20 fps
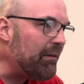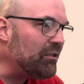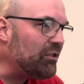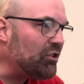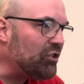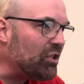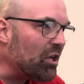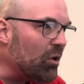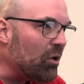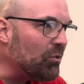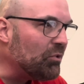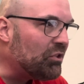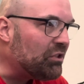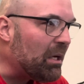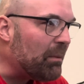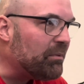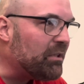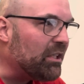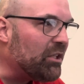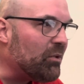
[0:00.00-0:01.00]
shown
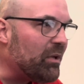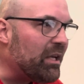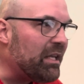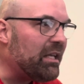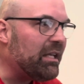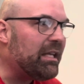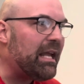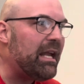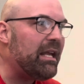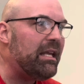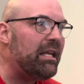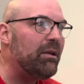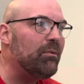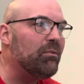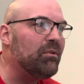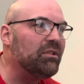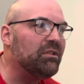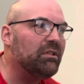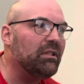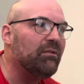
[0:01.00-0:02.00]
something to indicate he
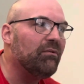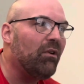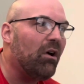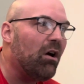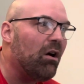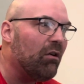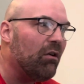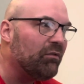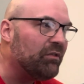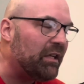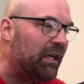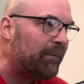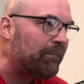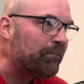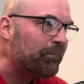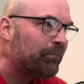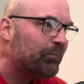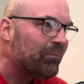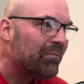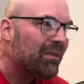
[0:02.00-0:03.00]
was involved in.
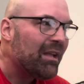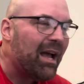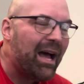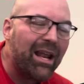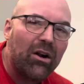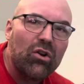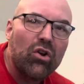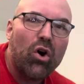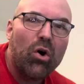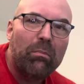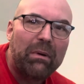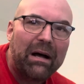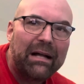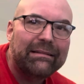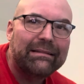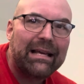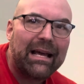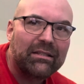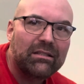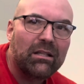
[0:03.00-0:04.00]
I don't know
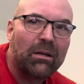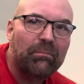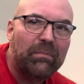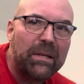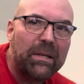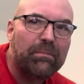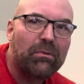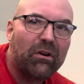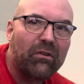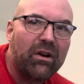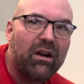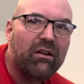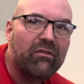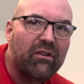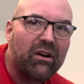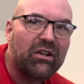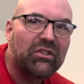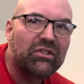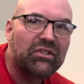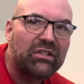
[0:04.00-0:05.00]
about that. Some people are very,
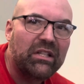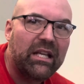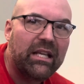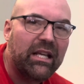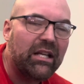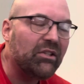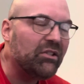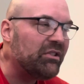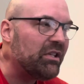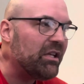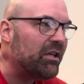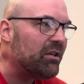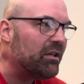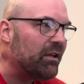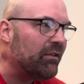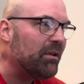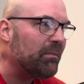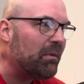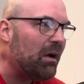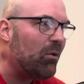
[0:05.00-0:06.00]
very sneaky and
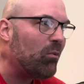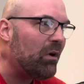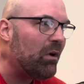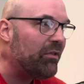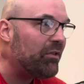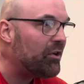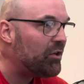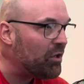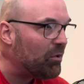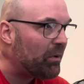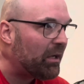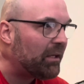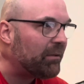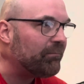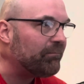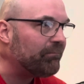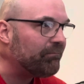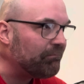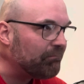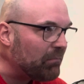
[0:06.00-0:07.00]
secretive about what they're doing.
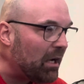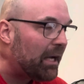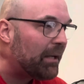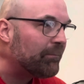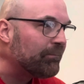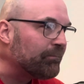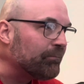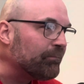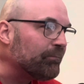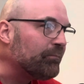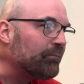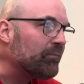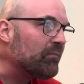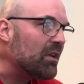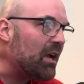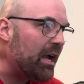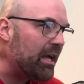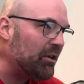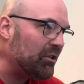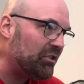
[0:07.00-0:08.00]
But
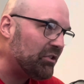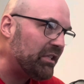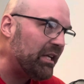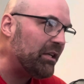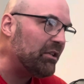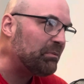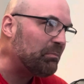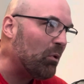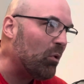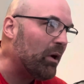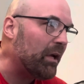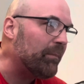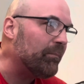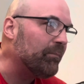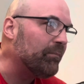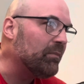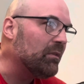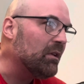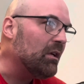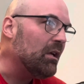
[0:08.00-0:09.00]
I understand his point.
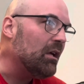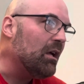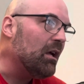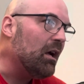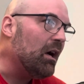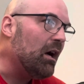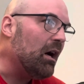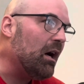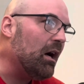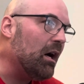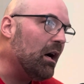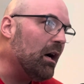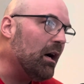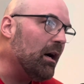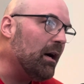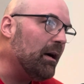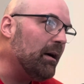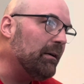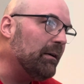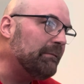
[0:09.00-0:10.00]

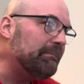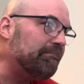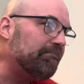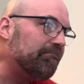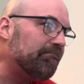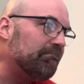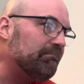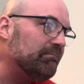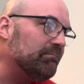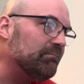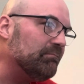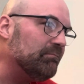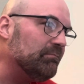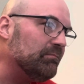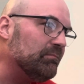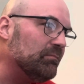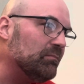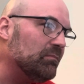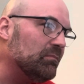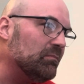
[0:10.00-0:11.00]
So I'm
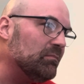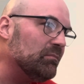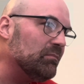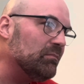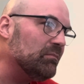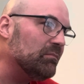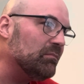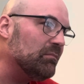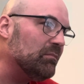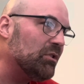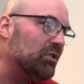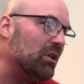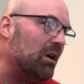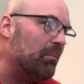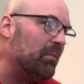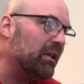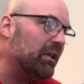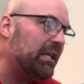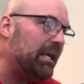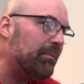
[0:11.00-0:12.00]

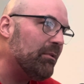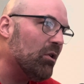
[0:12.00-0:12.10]
going to keep